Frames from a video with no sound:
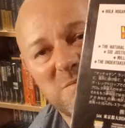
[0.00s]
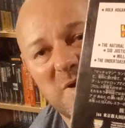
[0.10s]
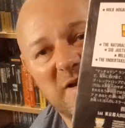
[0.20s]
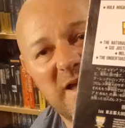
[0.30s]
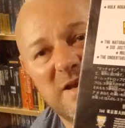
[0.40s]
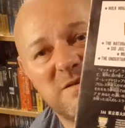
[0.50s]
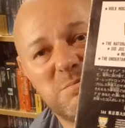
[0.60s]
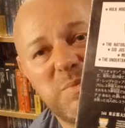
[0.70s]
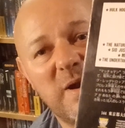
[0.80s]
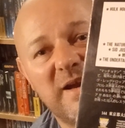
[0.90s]
Again,
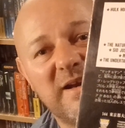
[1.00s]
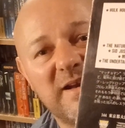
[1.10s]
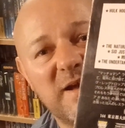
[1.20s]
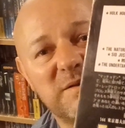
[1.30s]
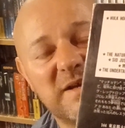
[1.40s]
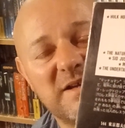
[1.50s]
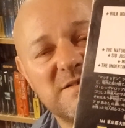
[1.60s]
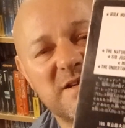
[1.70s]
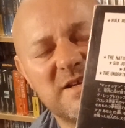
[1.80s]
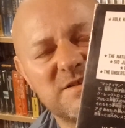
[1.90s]
playing it
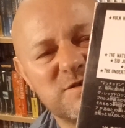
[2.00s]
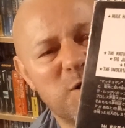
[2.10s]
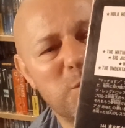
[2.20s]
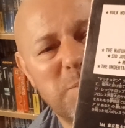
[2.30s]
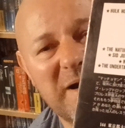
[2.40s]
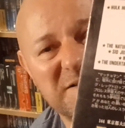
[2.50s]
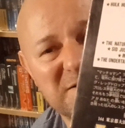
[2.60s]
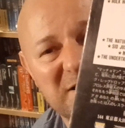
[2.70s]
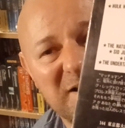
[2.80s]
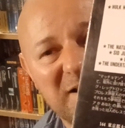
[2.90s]
nowadays, it's so
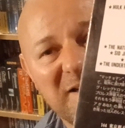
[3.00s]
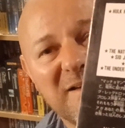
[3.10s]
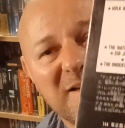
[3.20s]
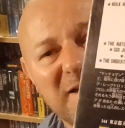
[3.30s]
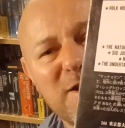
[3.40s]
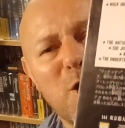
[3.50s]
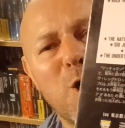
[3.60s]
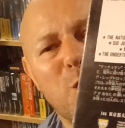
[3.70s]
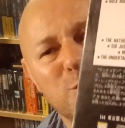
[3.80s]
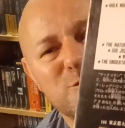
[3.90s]
basic. It
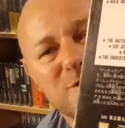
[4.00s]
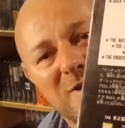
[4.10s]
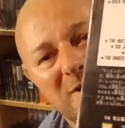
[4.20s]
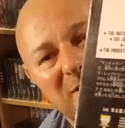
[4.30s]
hurts.